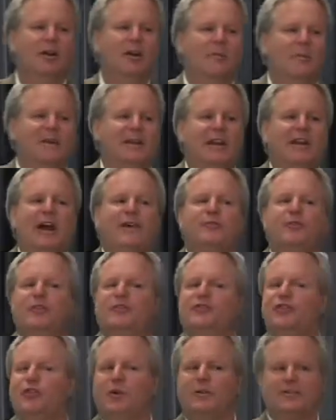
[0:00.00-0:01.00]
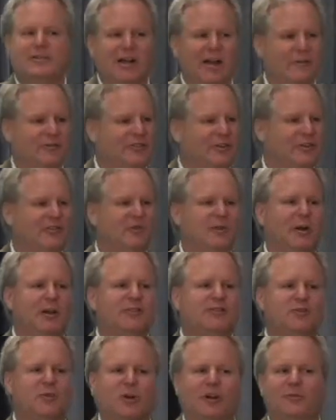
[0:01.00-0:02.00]
But then after a short time, 6
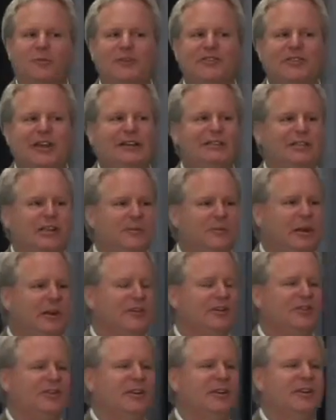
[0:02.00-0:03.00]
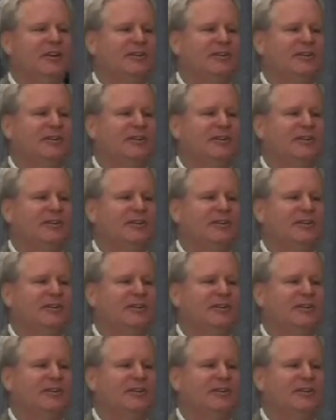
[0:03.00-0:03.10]
months, 12 months, 18 months,